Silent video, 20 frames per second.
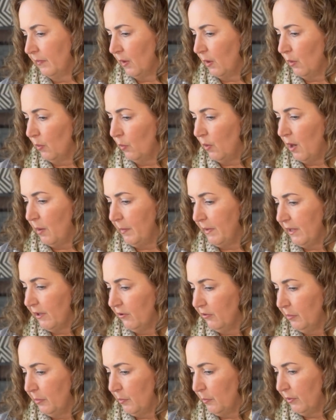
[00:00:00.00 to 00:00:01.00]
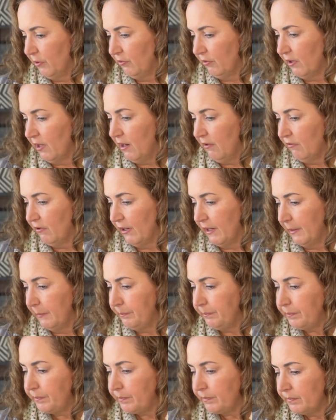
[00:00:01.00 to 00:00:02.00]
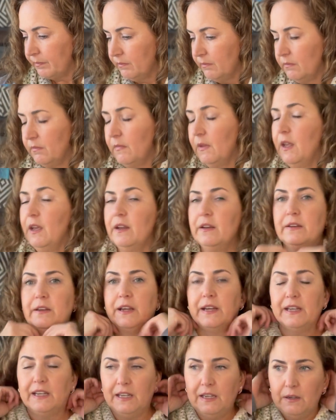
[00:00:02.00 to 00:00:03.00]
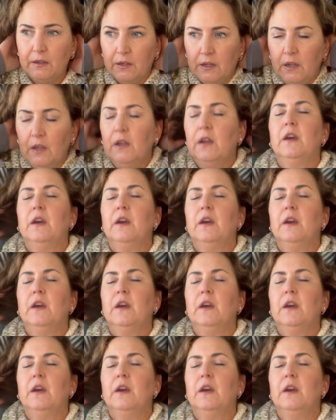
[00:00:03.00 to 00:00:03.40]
while my husband was recovering at night, he